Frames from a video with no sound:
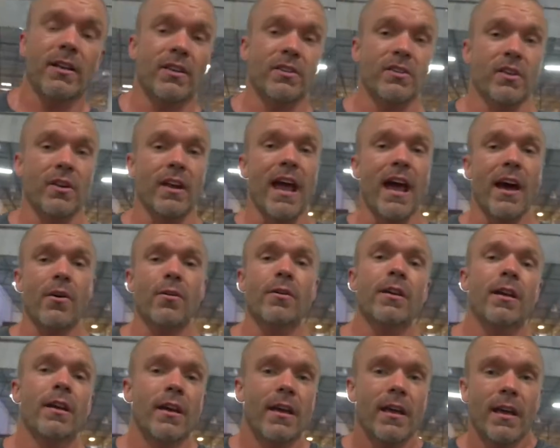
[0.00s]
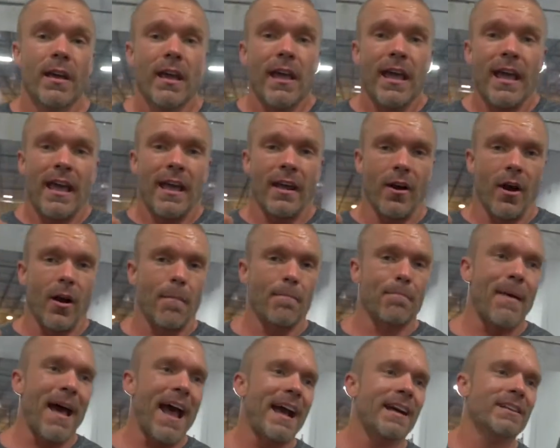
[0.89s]
So now, in our
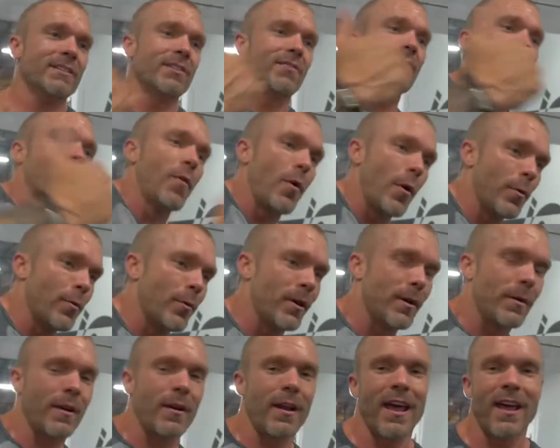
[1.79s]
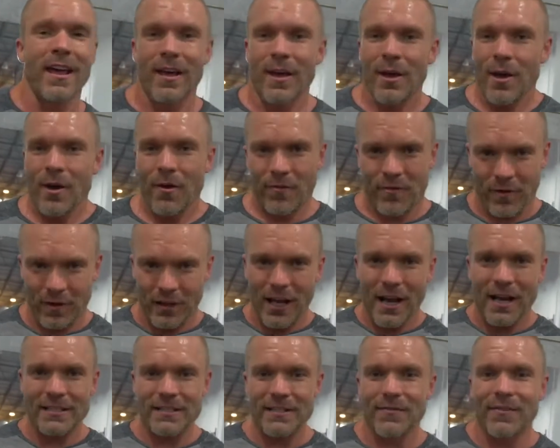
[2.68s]
back to forward
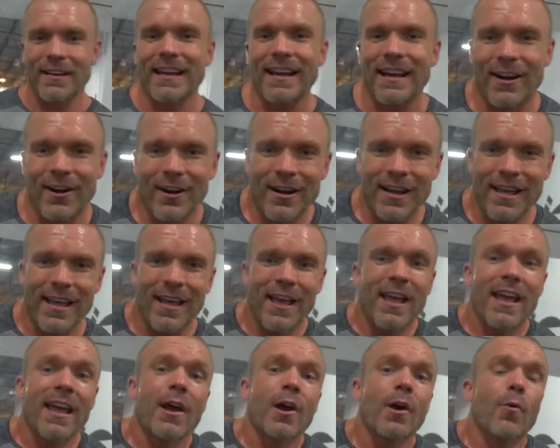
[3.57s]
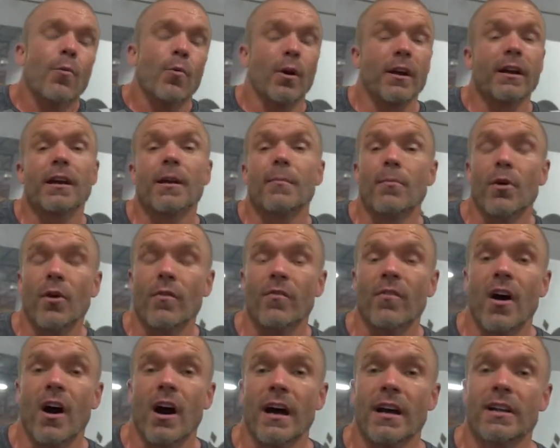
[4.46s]
philosophy here, we're gonna
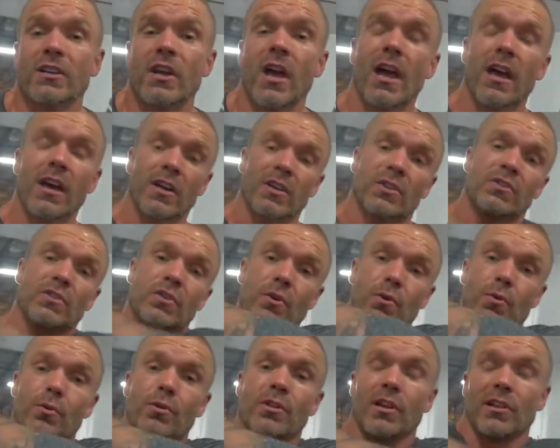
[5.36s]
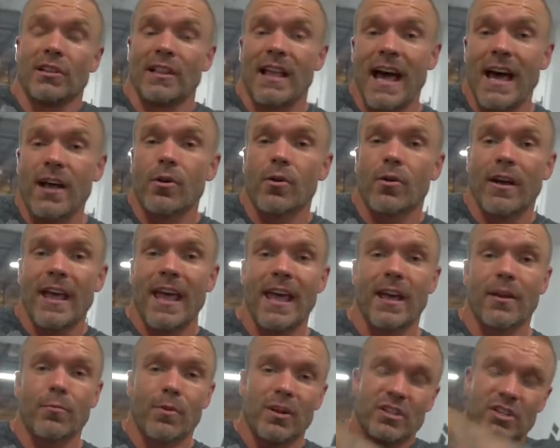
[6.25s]
move on to the lateral
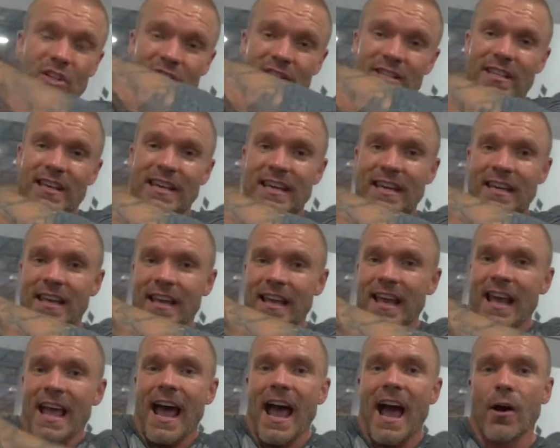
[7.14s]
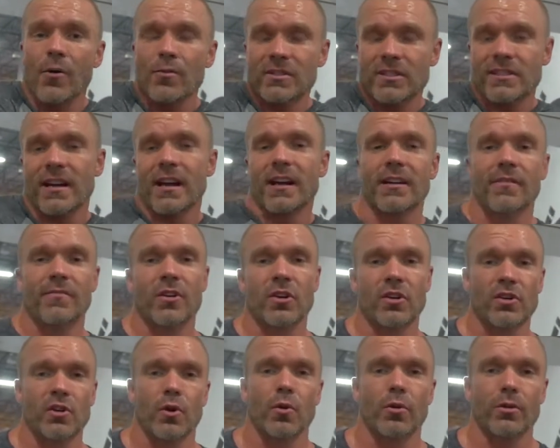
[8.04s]
head, which is the outside of your
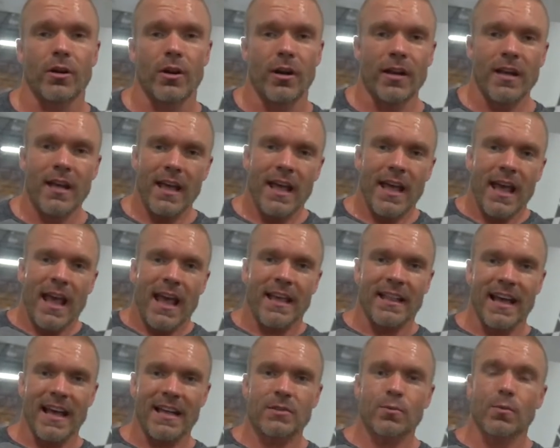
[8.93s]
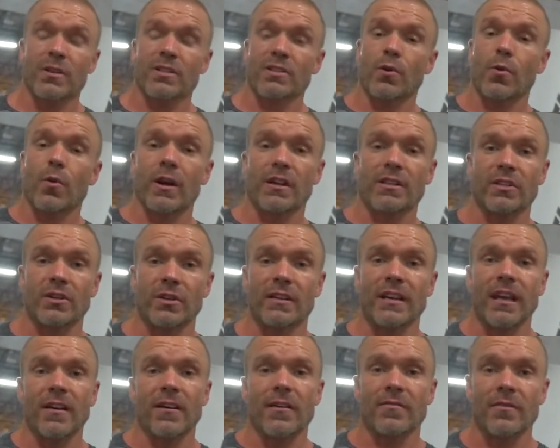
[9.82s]
shoulder, and that's what's going to
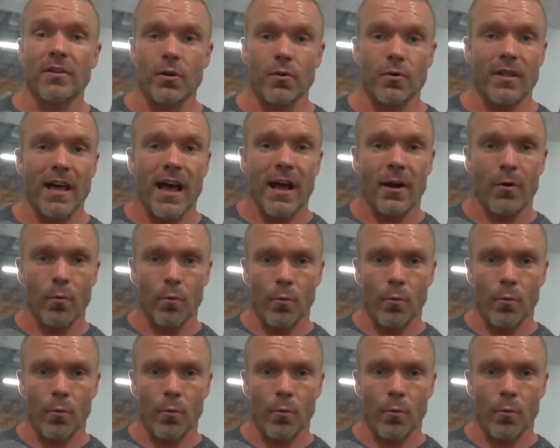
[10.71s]
give you that